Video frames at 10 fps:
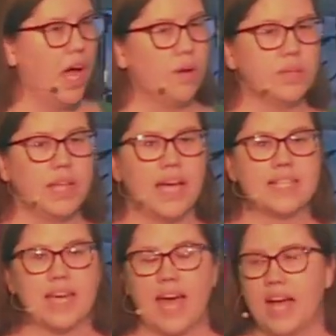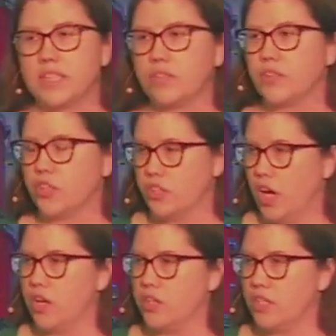I would like to ask for your
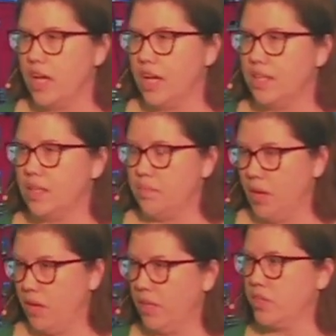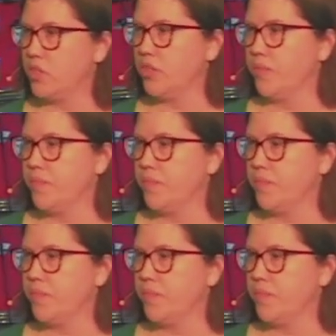daughter's hand in marriage.